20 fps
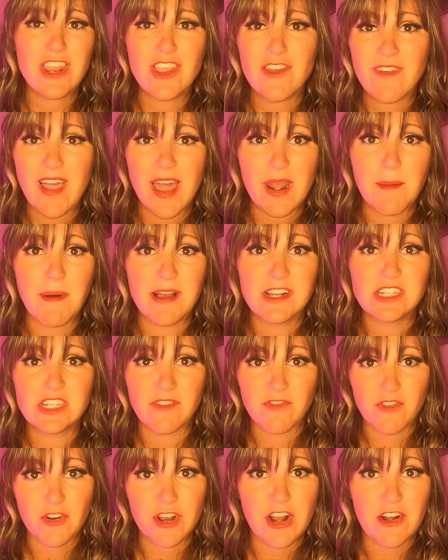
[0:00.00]
and you've got a
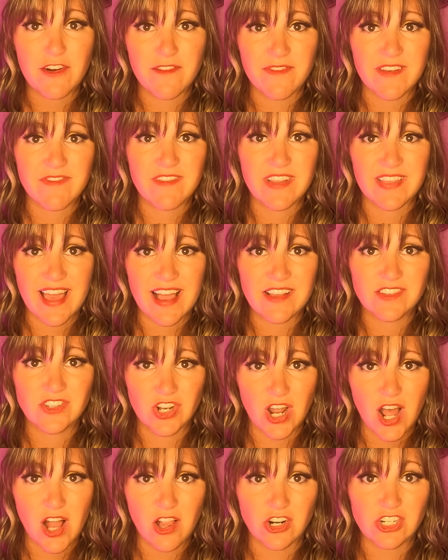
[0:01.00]
budget of
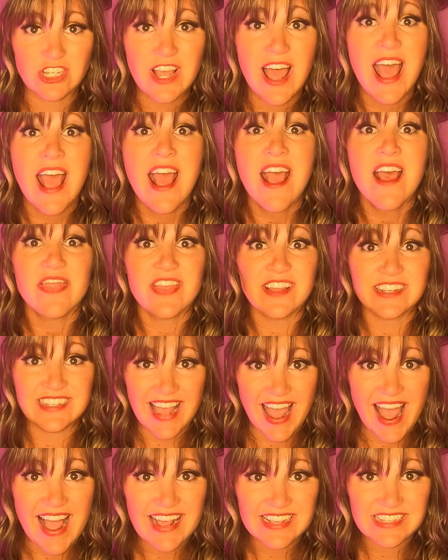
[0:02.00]
$350,000, the
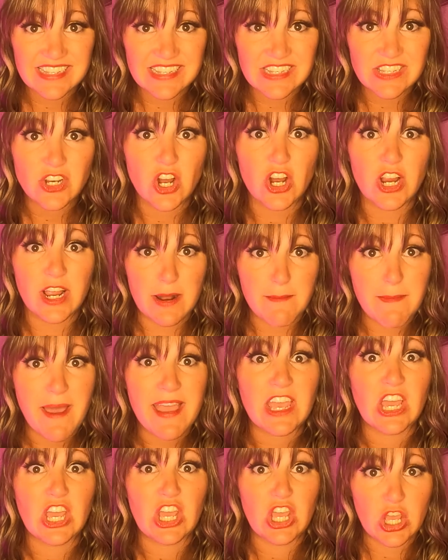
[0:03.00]
taxes are going to
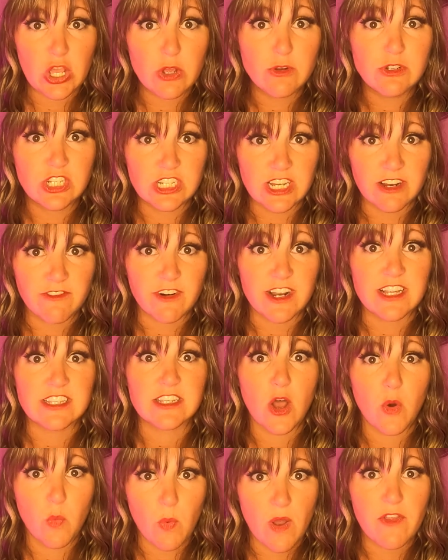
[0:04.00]
make a huge
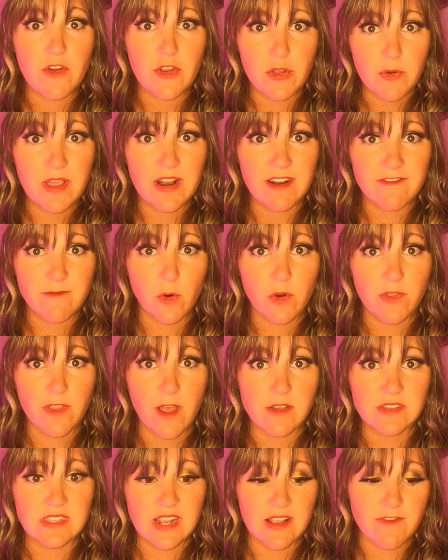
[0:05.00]
difference on whether you can afford
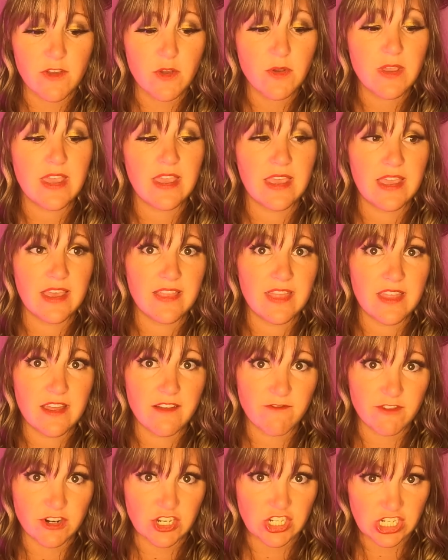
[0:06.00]
those. And if you can get them for